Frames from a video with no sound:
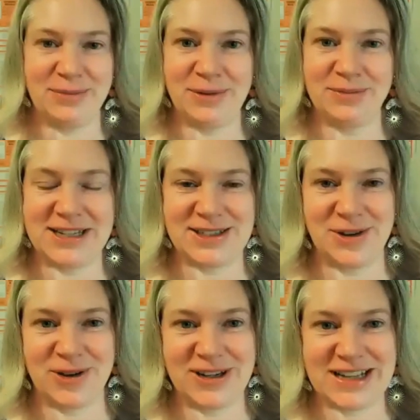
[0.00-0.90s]
And let's
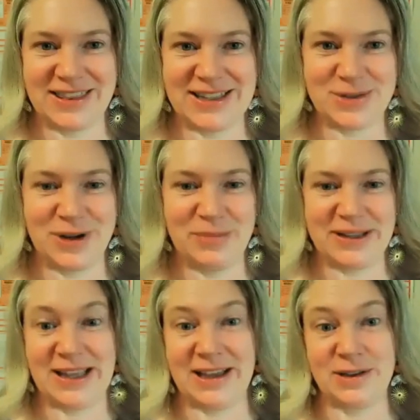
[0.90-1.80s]
not go down this route, but
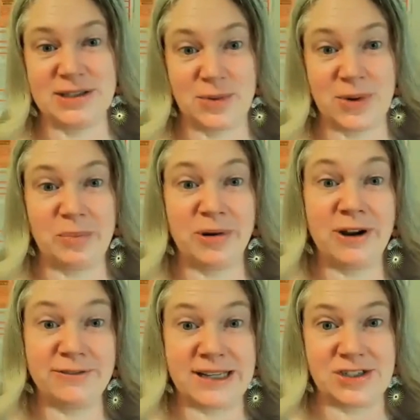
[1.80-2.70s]
it's quite a
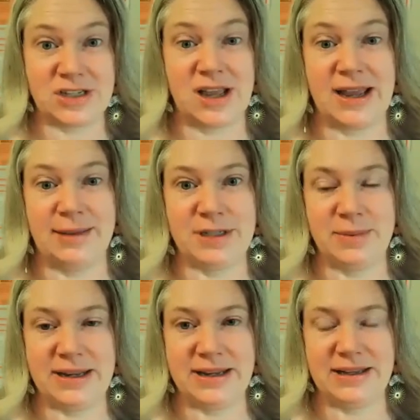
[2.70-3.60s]
privileged time to
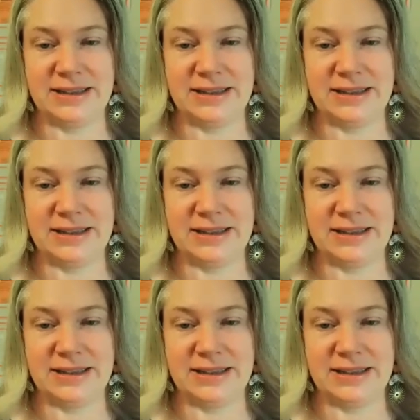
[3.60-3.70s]
be